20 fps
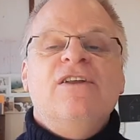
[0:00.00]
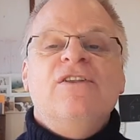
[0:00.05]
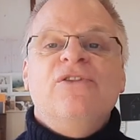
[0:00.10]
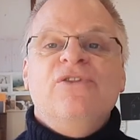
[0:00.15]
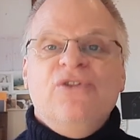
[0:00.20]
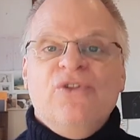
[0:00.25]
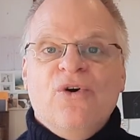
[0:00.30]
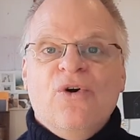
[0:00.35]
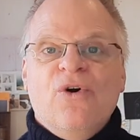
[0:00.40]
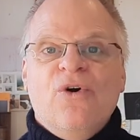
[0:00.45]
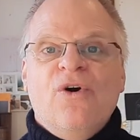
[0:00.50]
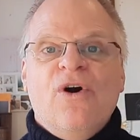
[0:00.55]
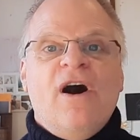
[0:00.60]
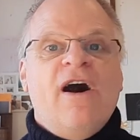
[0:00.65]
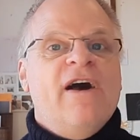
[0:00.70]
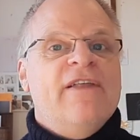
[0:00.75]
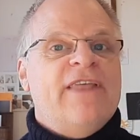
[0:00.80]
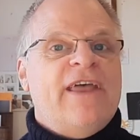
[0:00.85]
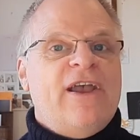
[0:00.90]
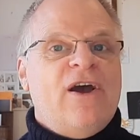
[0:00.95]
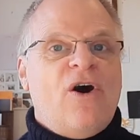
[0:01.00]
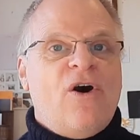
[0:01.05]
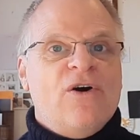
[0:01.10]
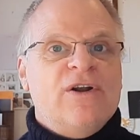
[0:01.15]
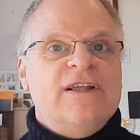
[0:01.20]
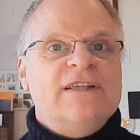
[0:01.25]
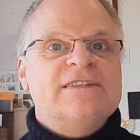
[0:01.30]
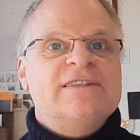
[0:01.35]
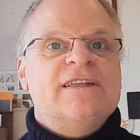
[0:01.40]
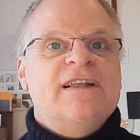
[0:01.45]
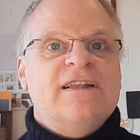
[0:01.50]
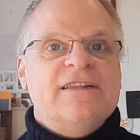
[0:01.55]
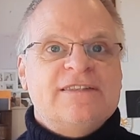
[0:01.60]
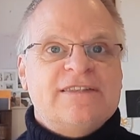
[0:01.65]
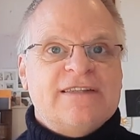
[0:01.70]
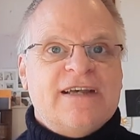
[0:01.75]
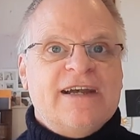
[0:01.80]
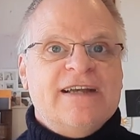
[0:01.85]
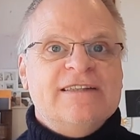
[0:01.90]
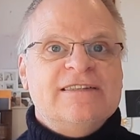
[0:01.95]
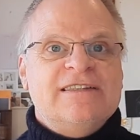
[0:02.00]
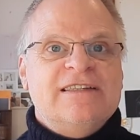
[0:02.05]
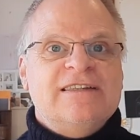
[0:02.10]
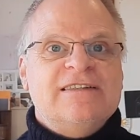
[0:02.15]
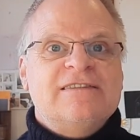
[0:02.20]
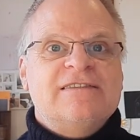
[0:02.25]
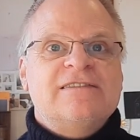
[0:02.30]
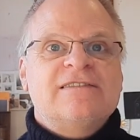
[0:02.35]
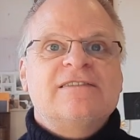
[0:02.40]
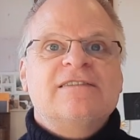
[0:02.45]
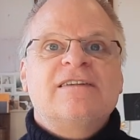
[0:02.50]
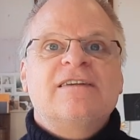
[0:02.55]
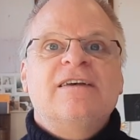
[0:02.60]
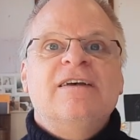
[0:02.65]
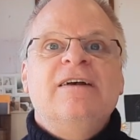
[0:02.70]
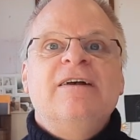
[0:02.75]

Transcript: nor are they honest scientists.